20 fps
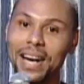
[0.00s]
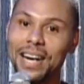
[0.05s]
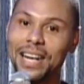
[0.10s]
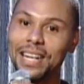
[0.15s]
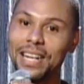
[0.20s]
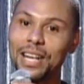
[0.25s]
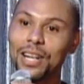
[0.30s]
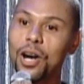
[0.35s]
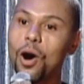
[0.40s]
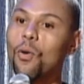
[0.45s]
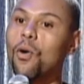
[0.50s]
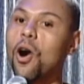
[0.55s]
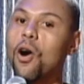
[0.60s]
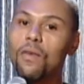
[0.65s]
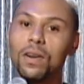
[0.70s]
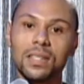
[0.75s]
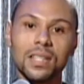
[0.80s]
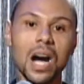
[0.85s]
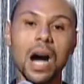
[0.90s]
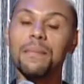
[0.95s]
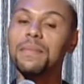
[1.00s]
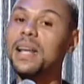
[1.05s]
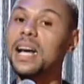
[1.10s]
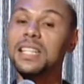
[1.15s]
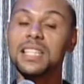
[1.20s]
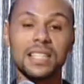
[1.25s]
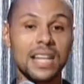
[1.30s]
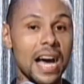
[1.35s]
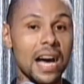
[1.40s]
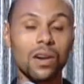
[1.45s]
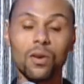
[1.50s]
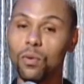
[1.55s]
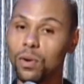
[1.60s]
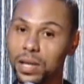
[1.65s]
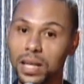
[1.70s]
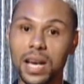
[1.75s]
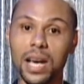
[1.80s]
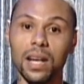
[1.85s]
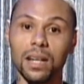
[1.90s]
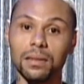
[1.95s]
clear coat over top. That's not going to
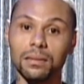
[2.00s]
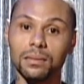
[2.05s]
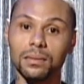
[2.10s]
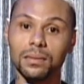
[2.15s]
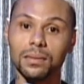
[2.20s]
get it.